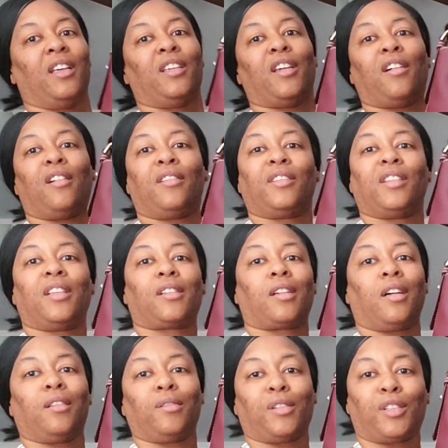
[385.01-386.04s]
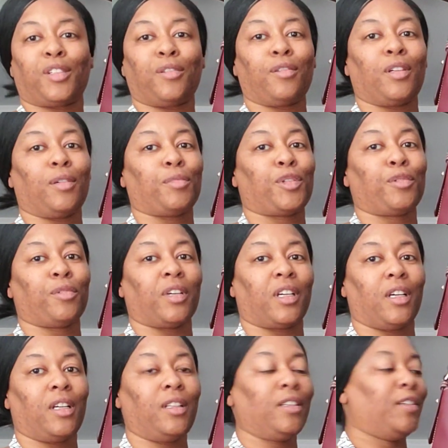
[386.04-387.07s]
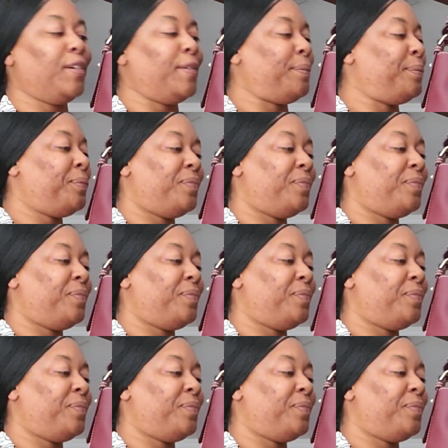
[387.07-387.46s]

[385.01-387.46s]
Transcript: Y'all, this color is showing up true to color.